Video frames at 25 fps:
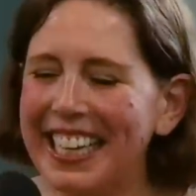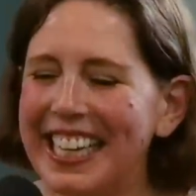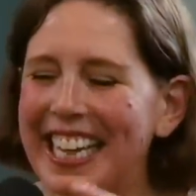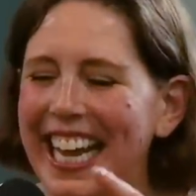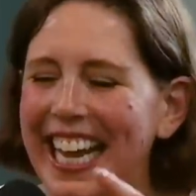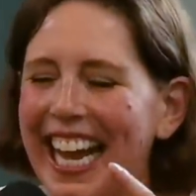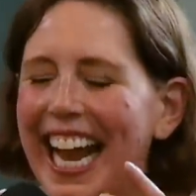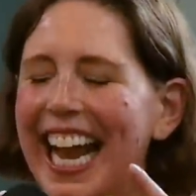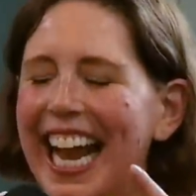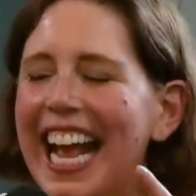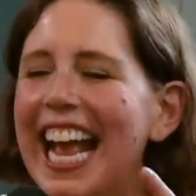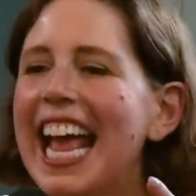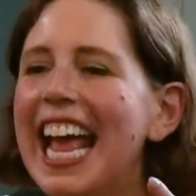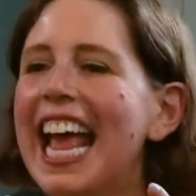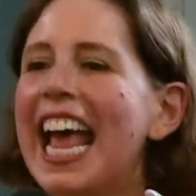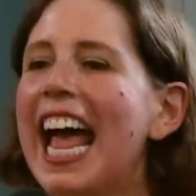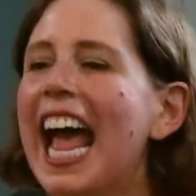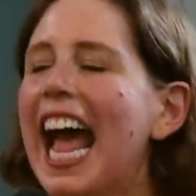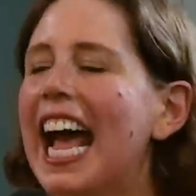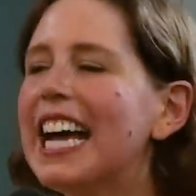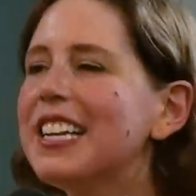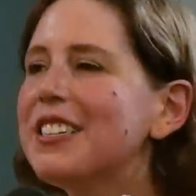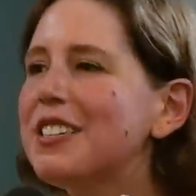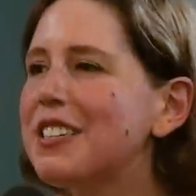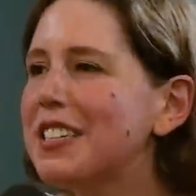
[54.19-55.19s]
okay.
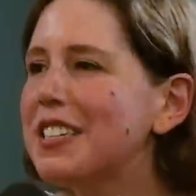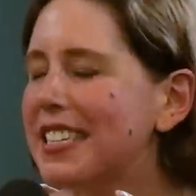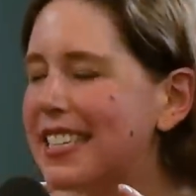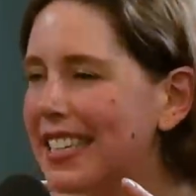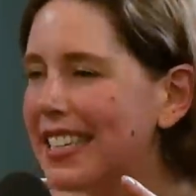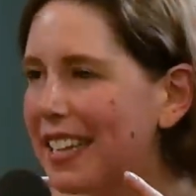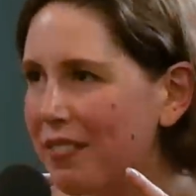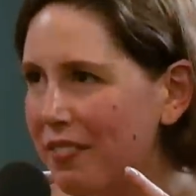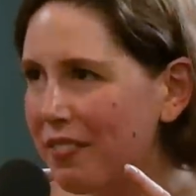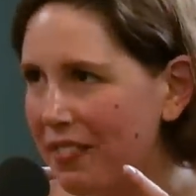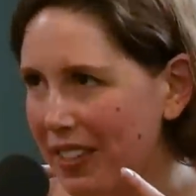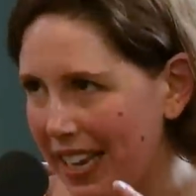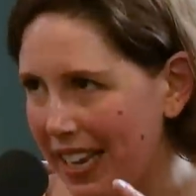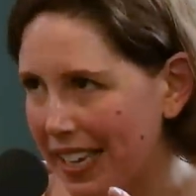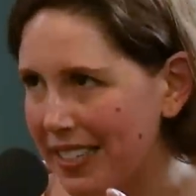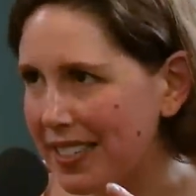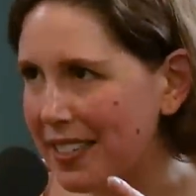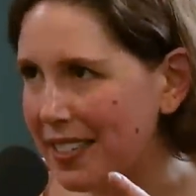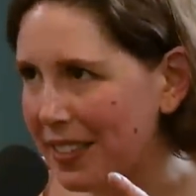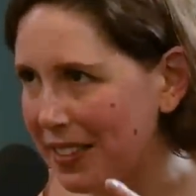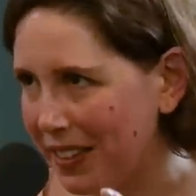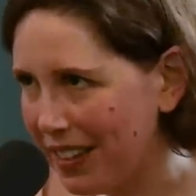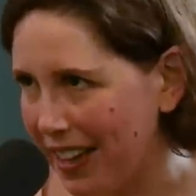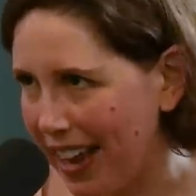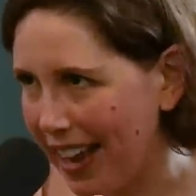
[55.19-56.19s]
And she said,
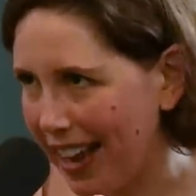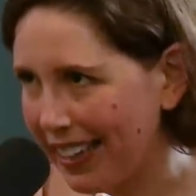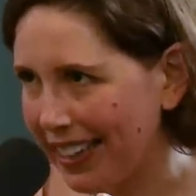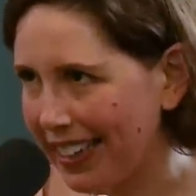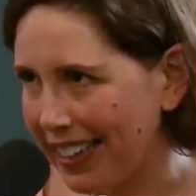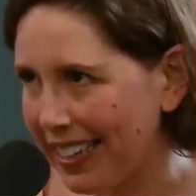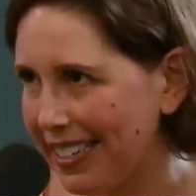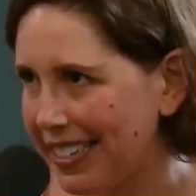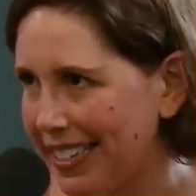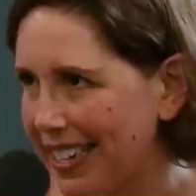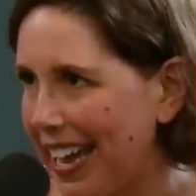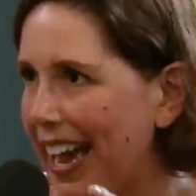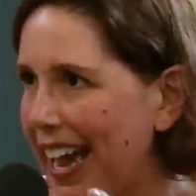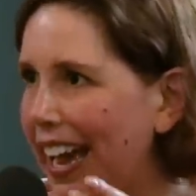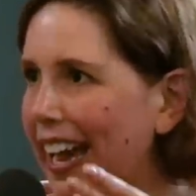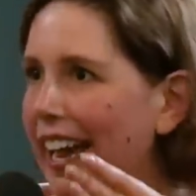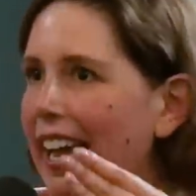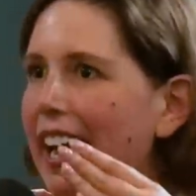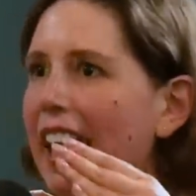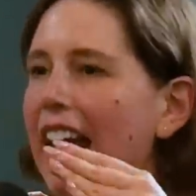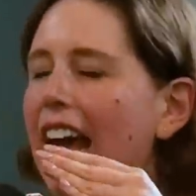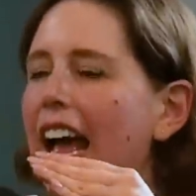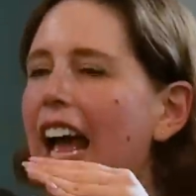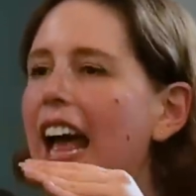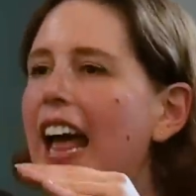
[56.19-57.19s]
Vanessa, you're not gonna die.
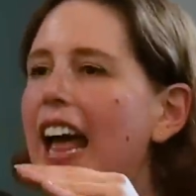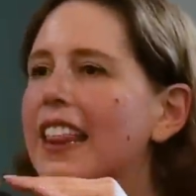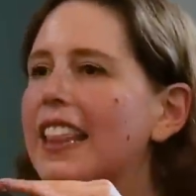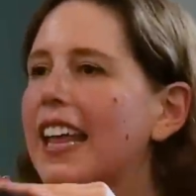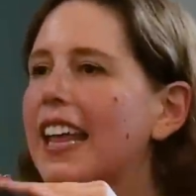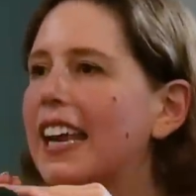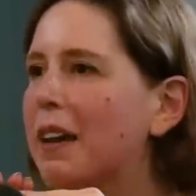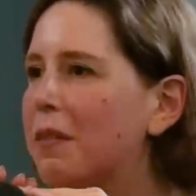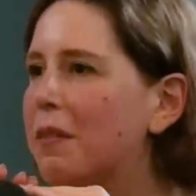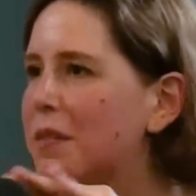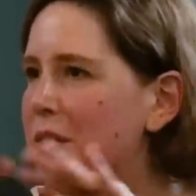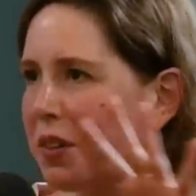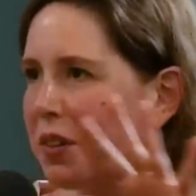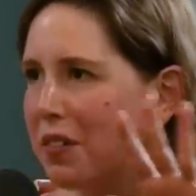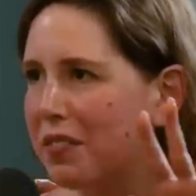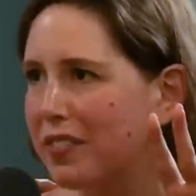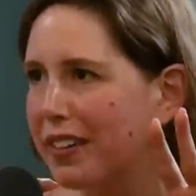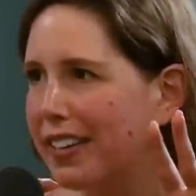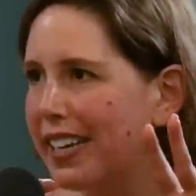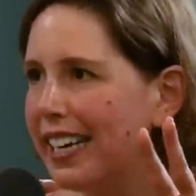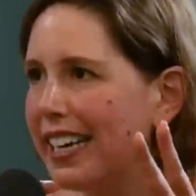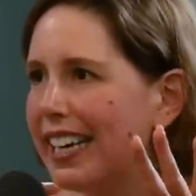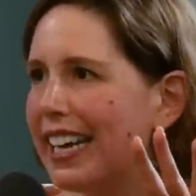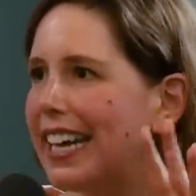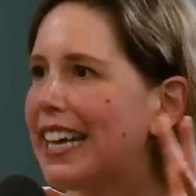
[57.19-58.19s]
Mm. And then I was over
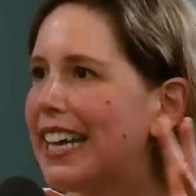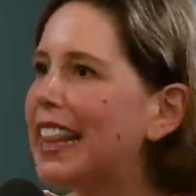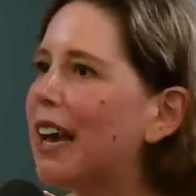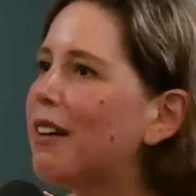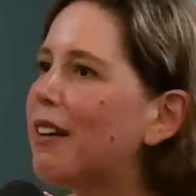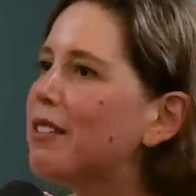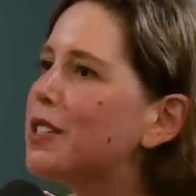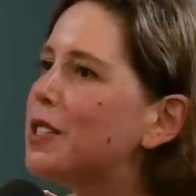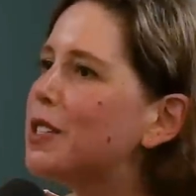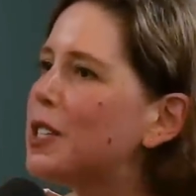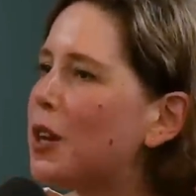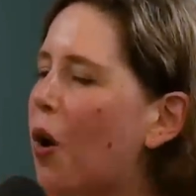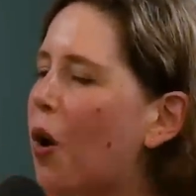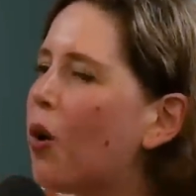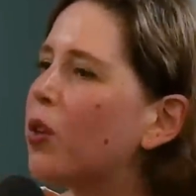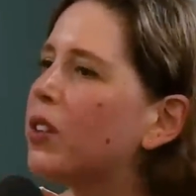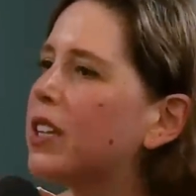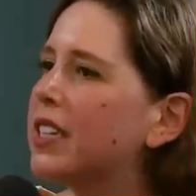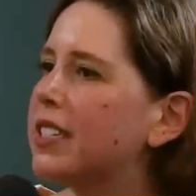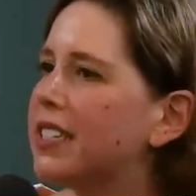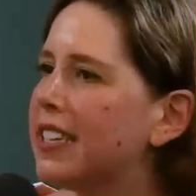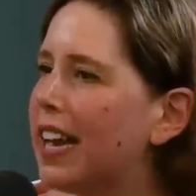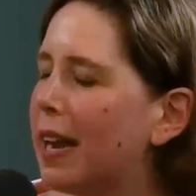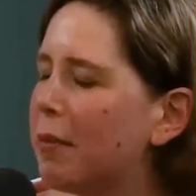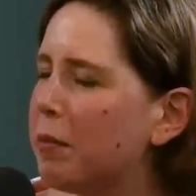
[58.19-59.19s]
it that was the
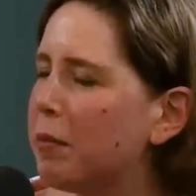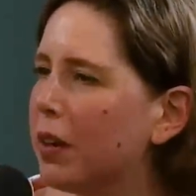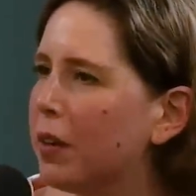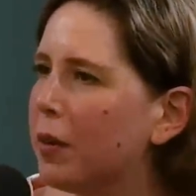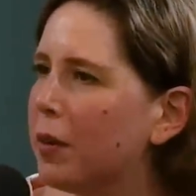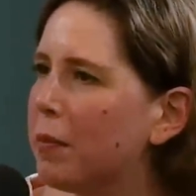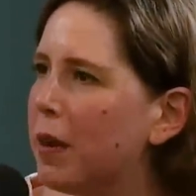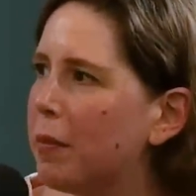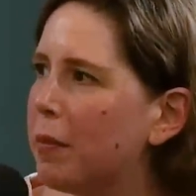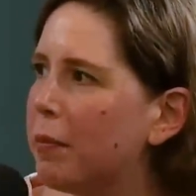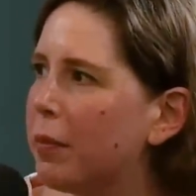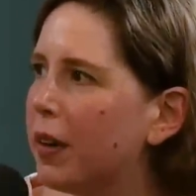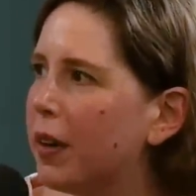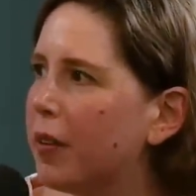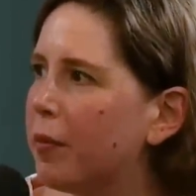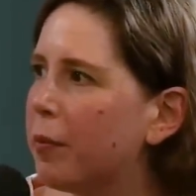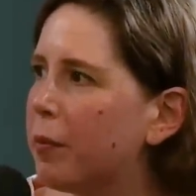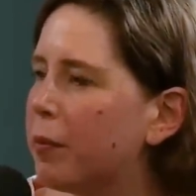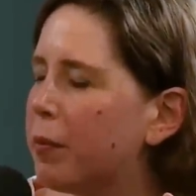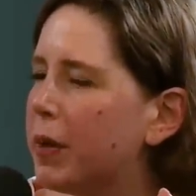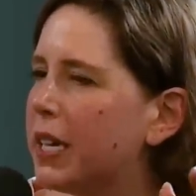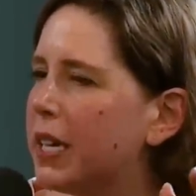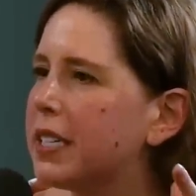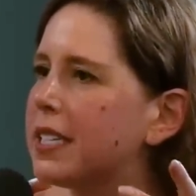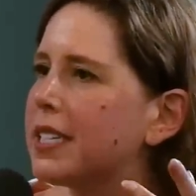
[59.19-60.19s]
only time I remember
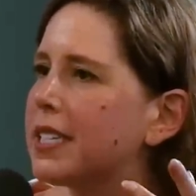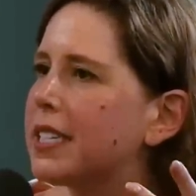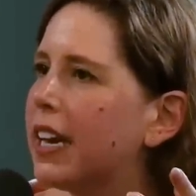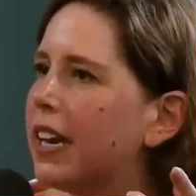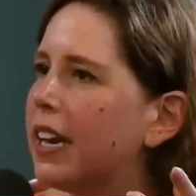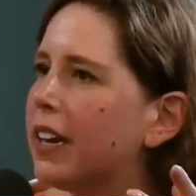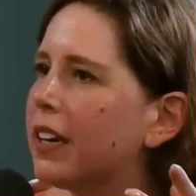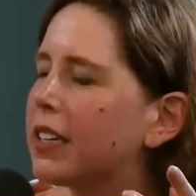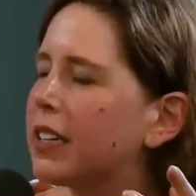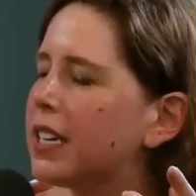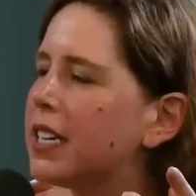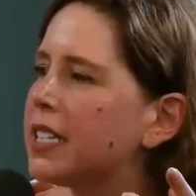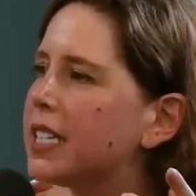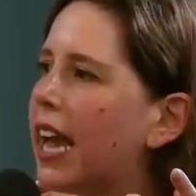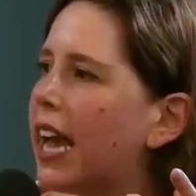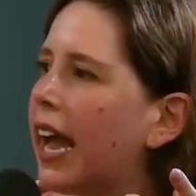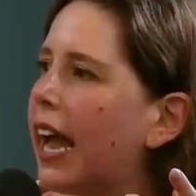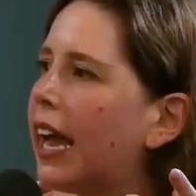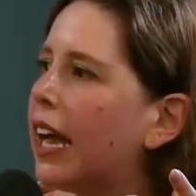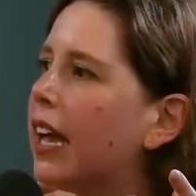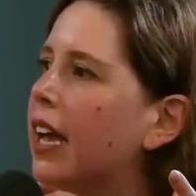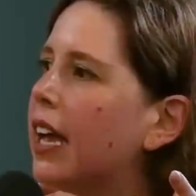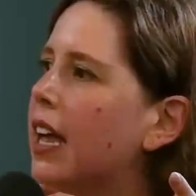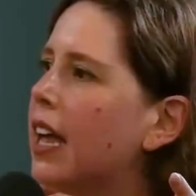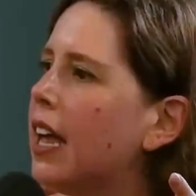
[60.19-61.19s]
being scared
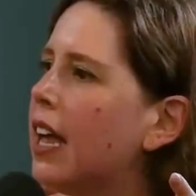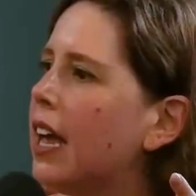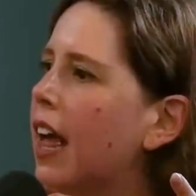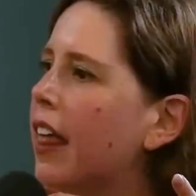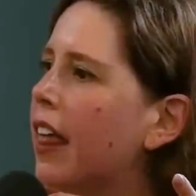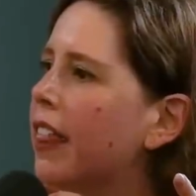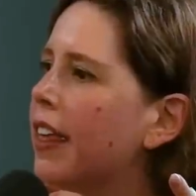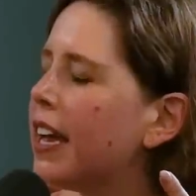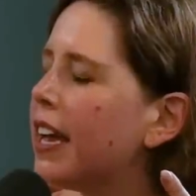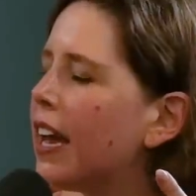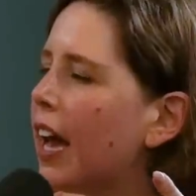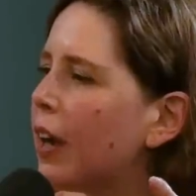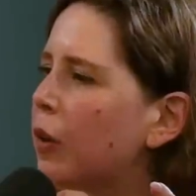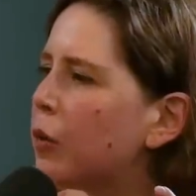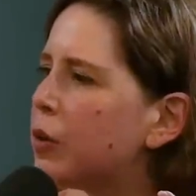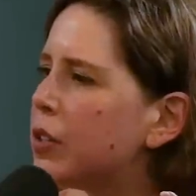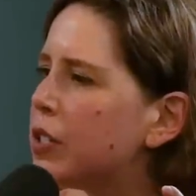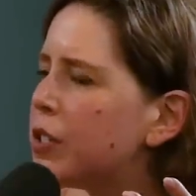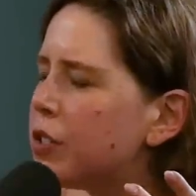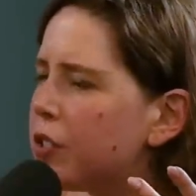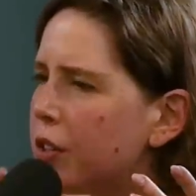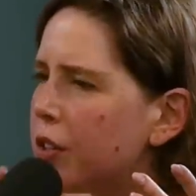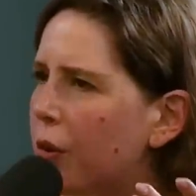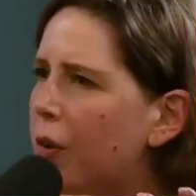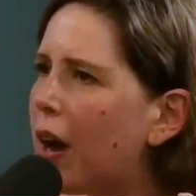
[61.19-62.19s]
I think I was
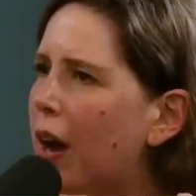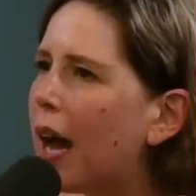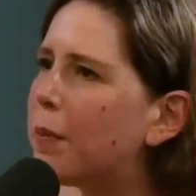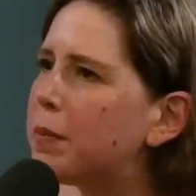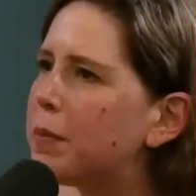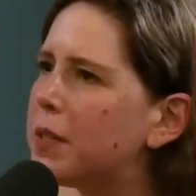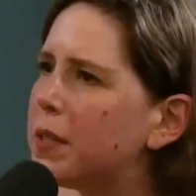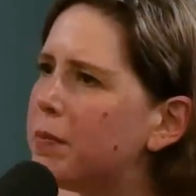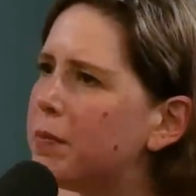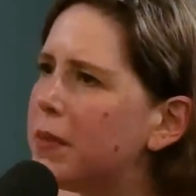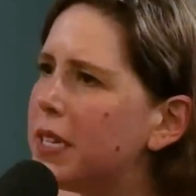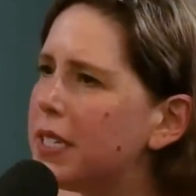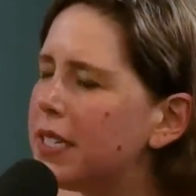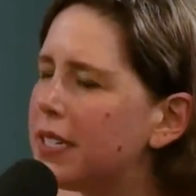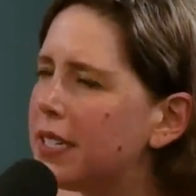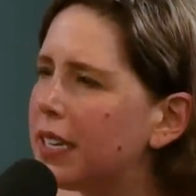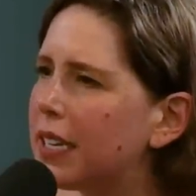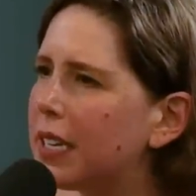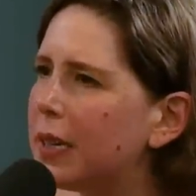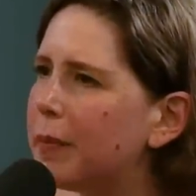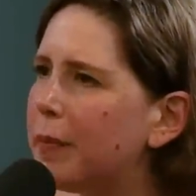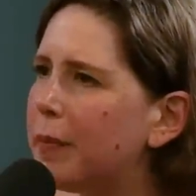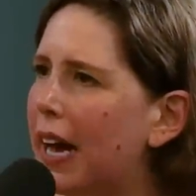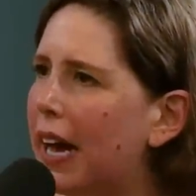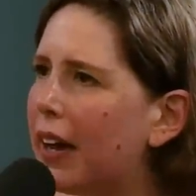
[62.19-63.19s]
so
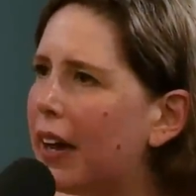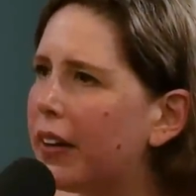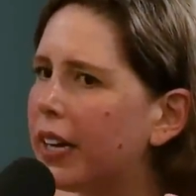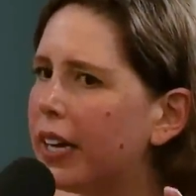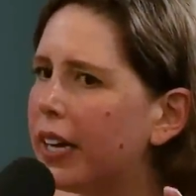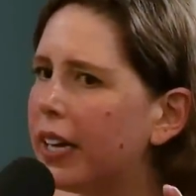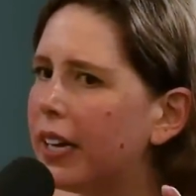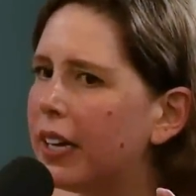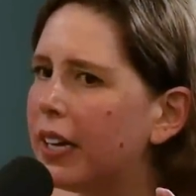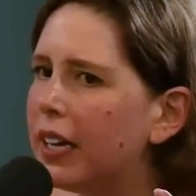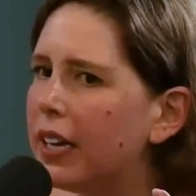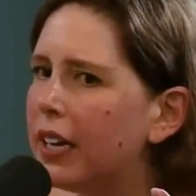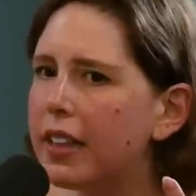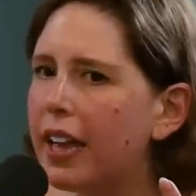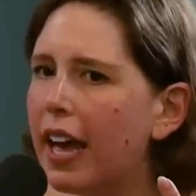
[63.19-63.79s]
optimistic about it.